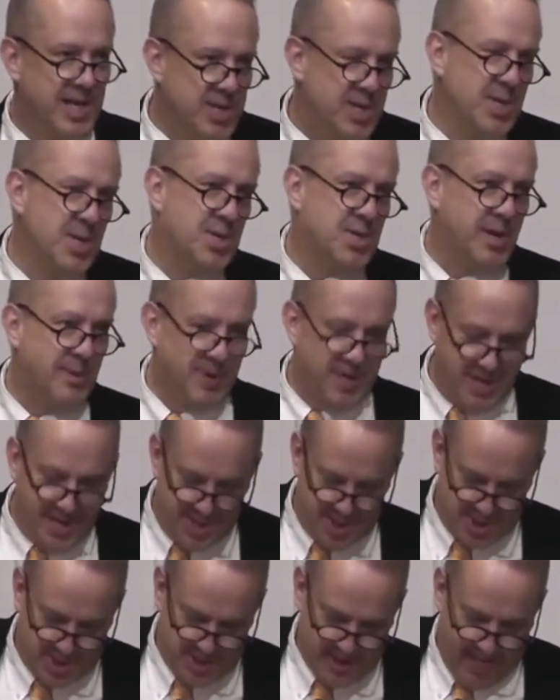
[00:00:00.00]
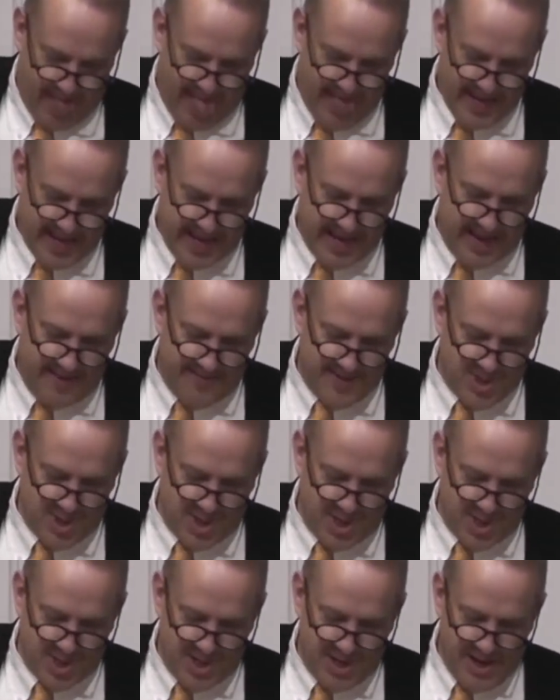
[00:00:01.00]
Listen to some of these. Calvin
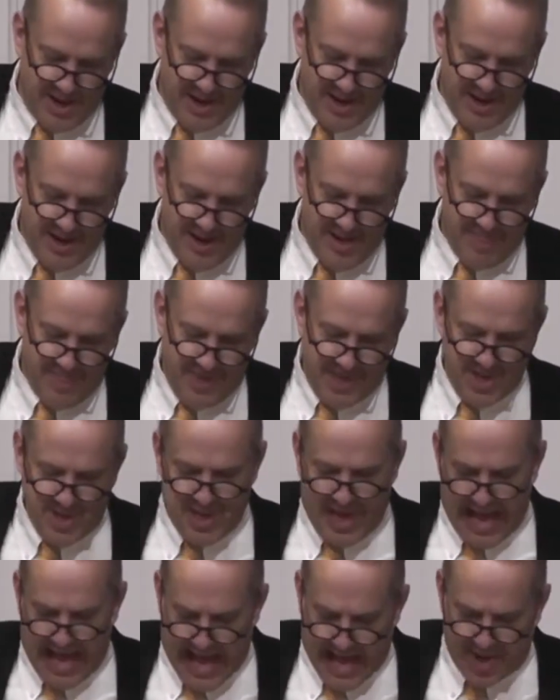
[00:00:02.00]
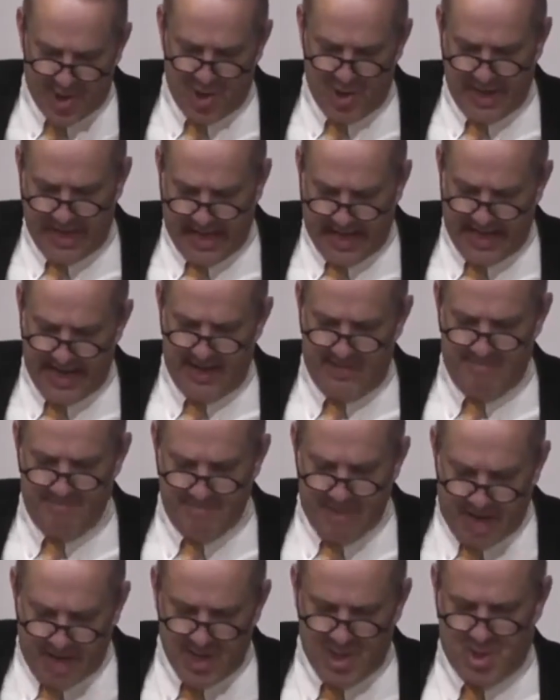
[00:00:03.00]
says, these addle-headed
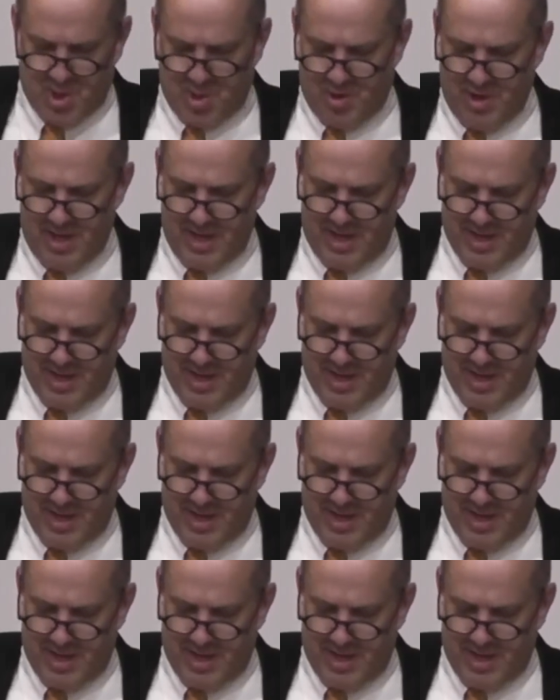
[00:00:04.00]
monks are